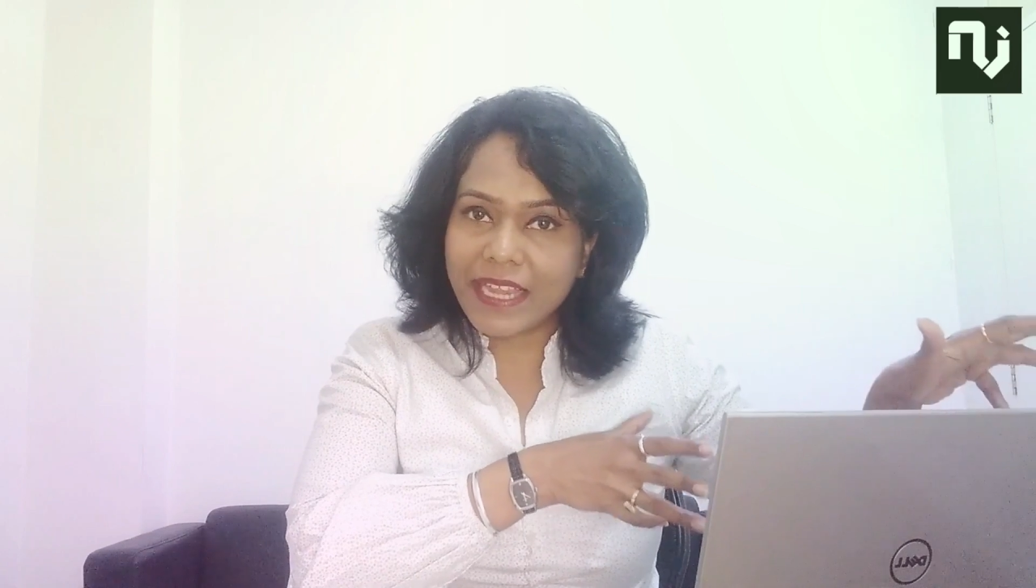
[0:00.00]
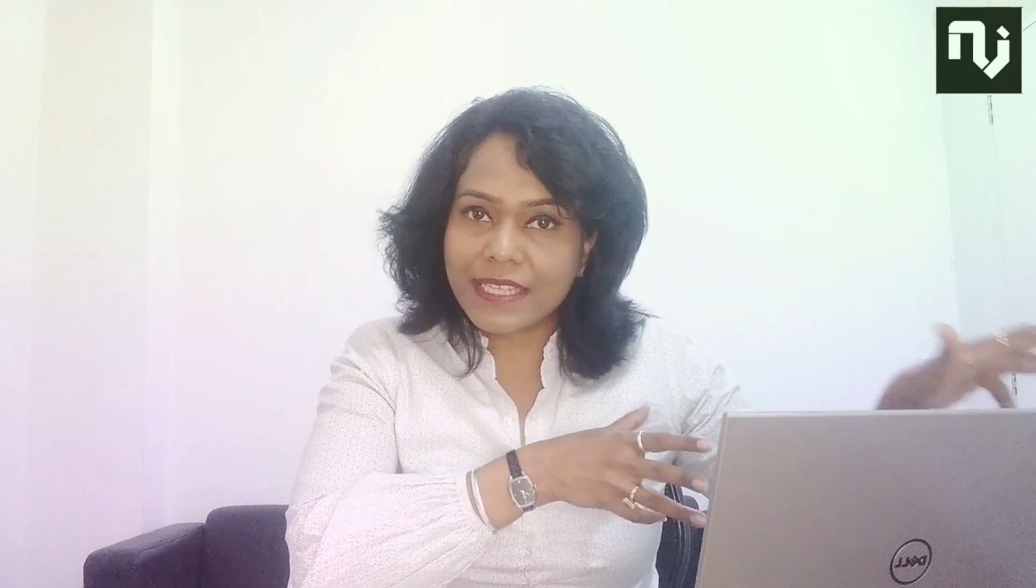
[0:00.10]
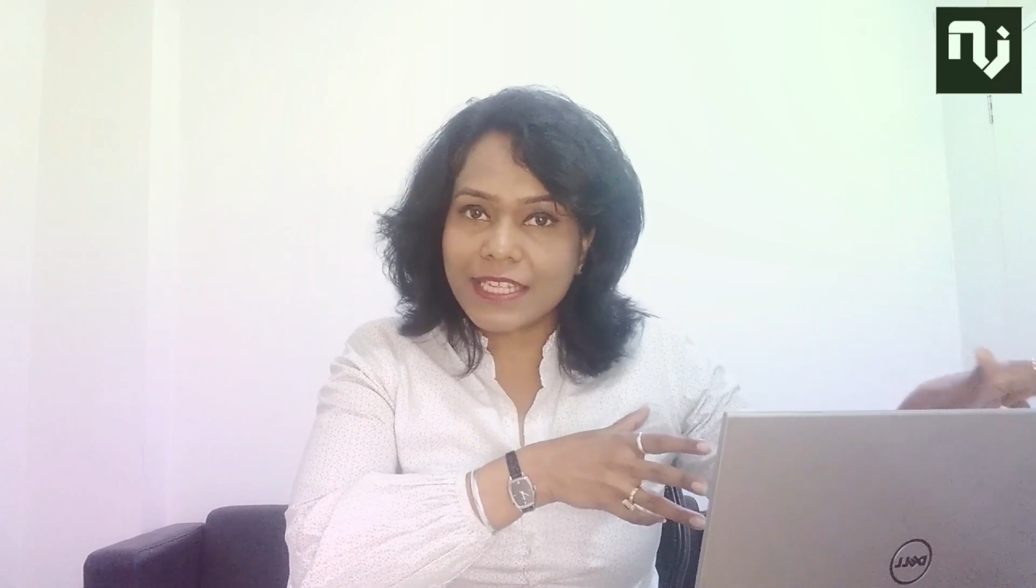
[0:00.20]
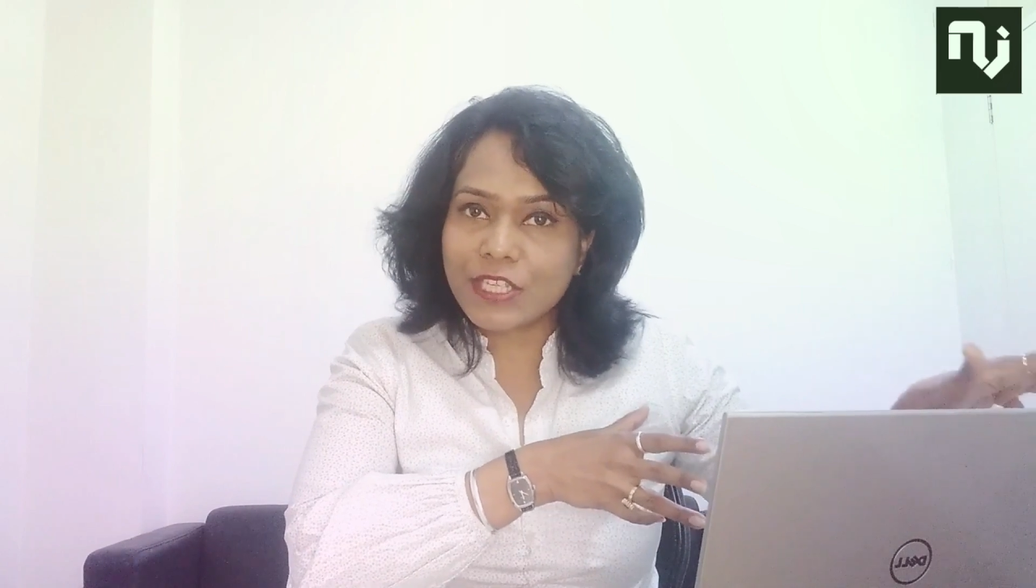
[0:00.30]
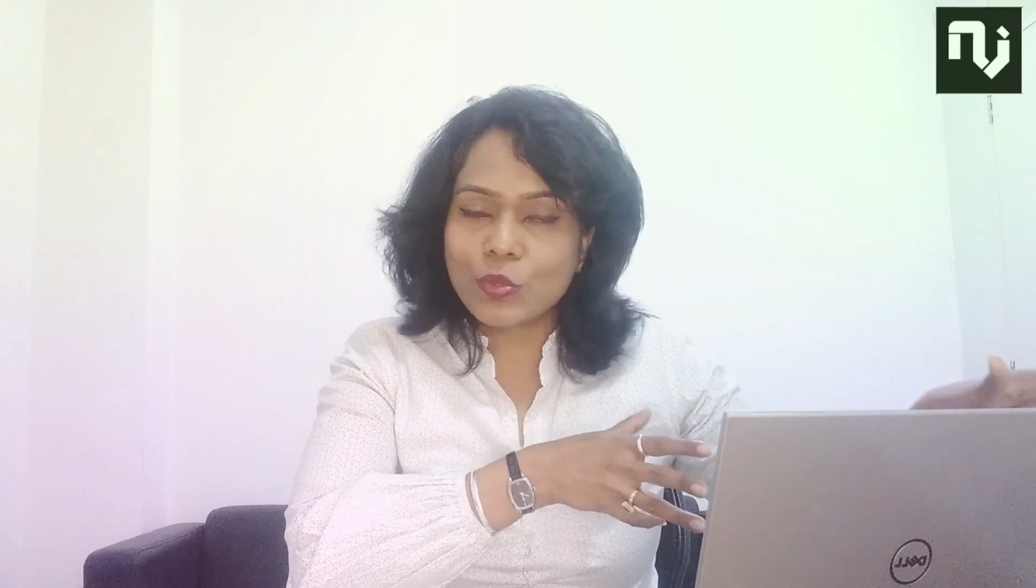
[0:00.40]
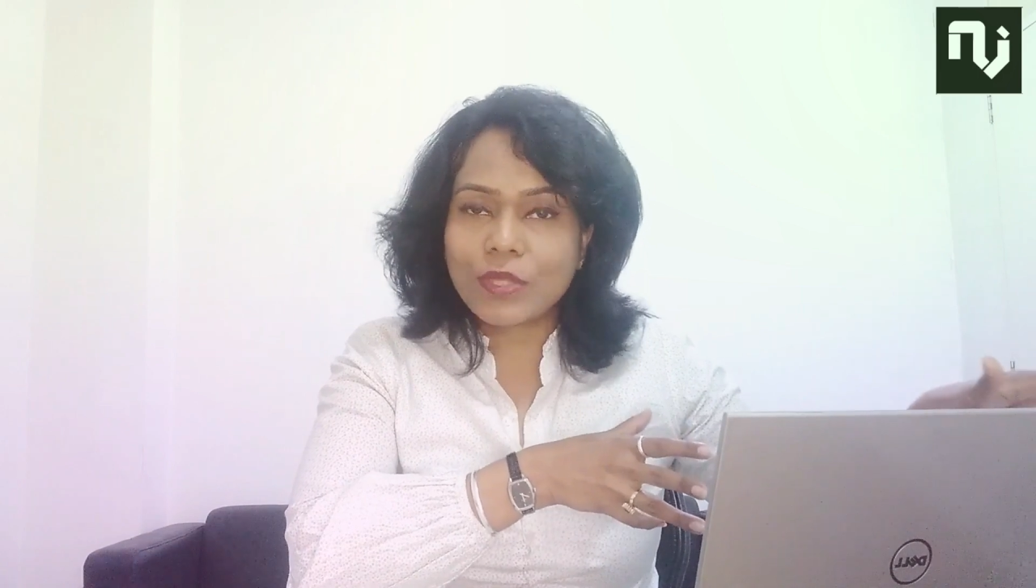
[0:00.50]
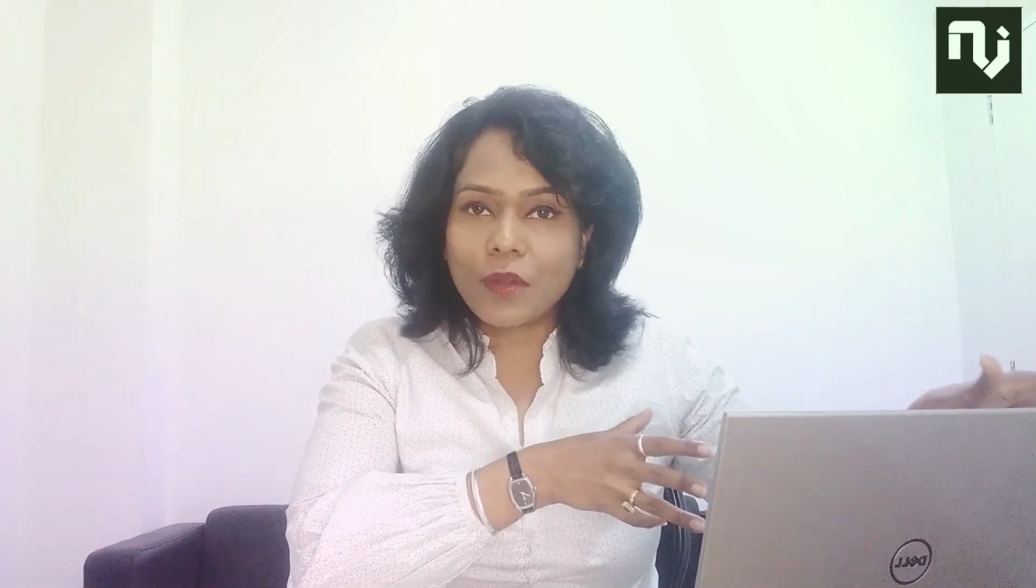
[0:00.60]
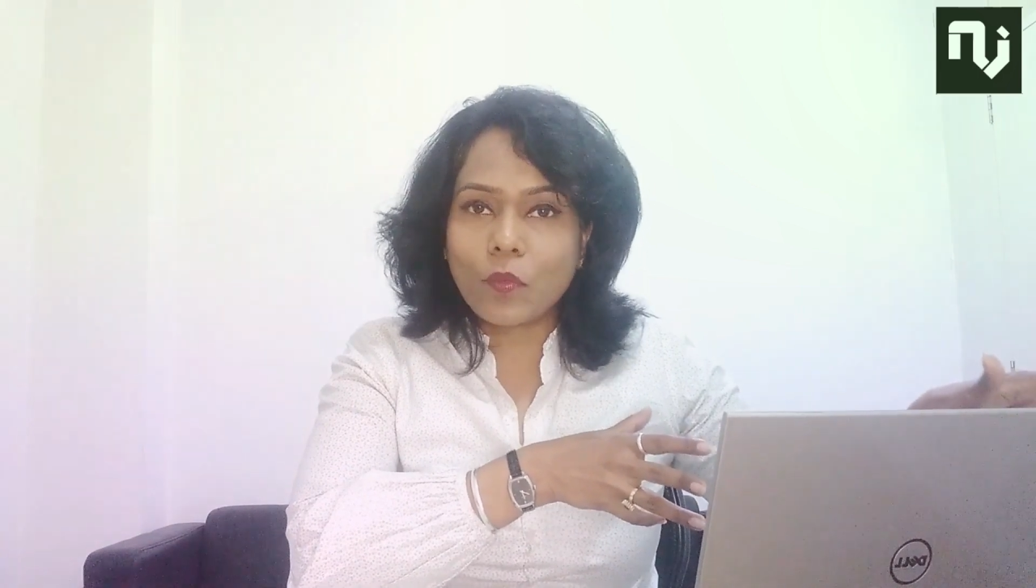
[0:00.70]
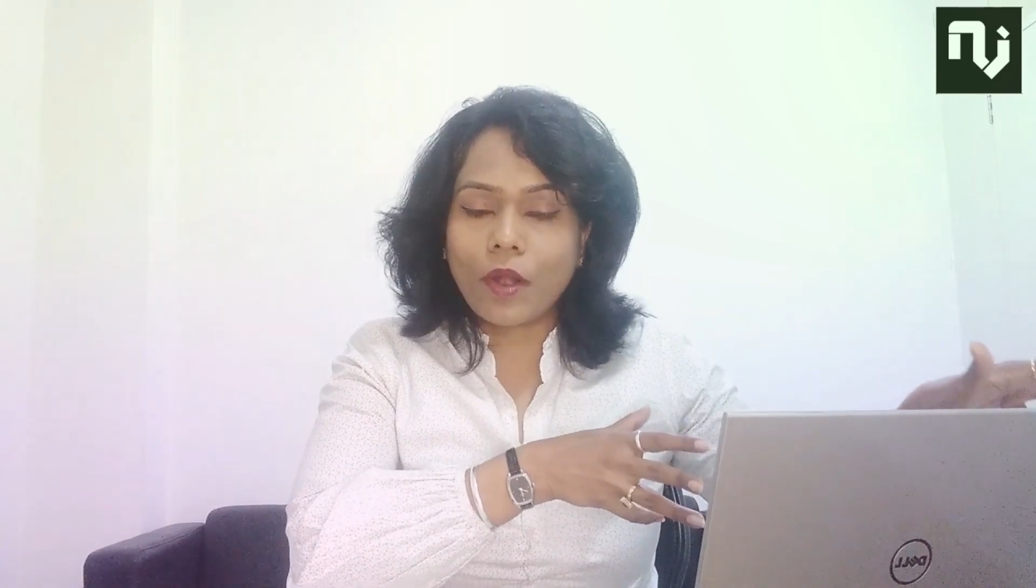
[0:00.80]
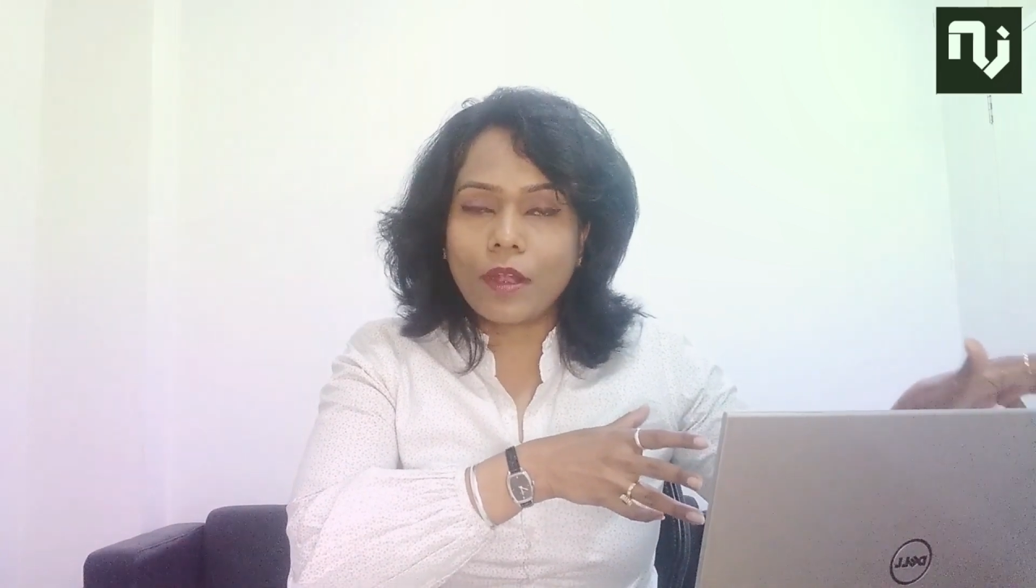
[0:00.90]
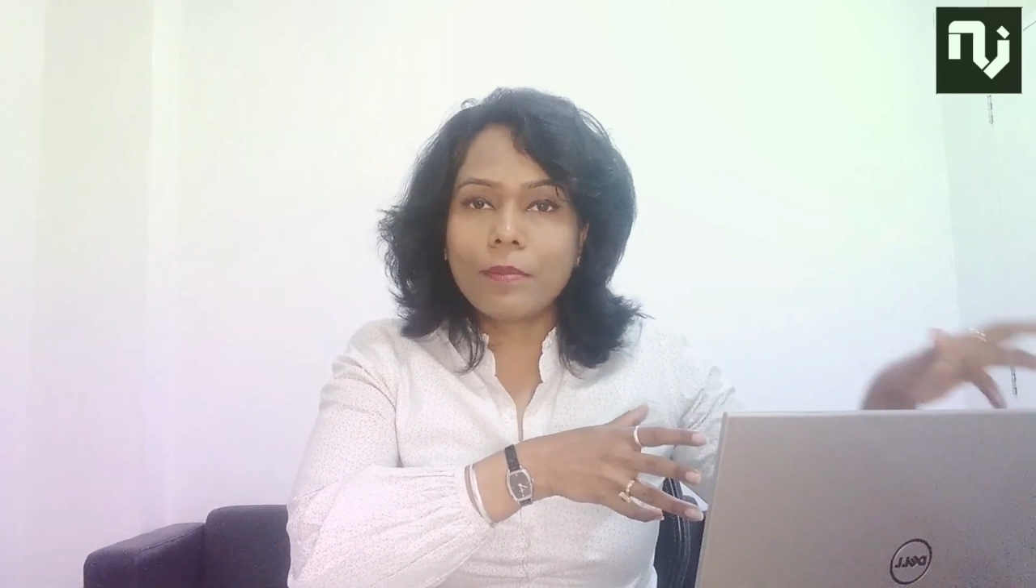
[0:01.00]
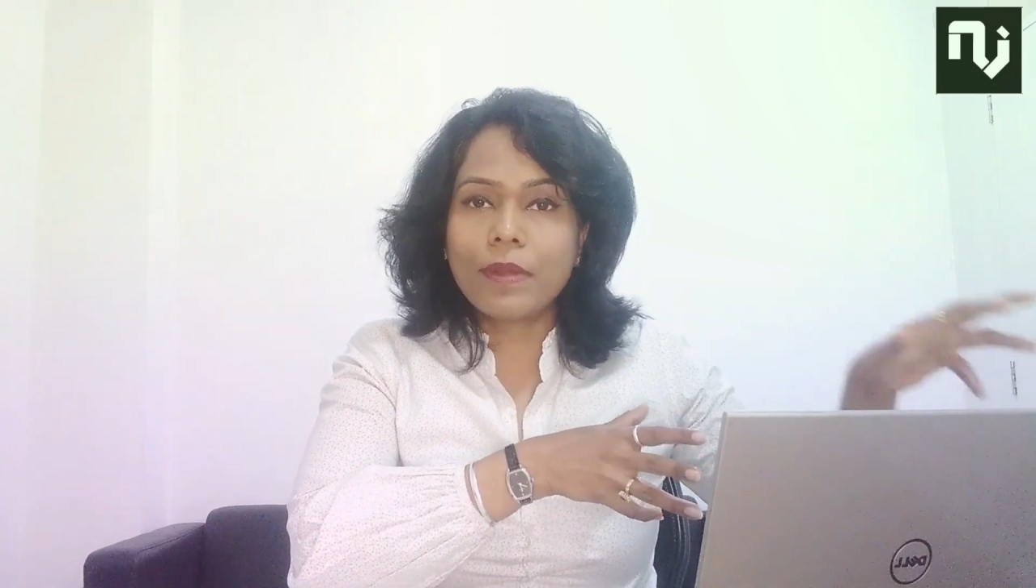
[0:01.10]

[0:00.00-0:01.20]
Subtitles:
access to that water,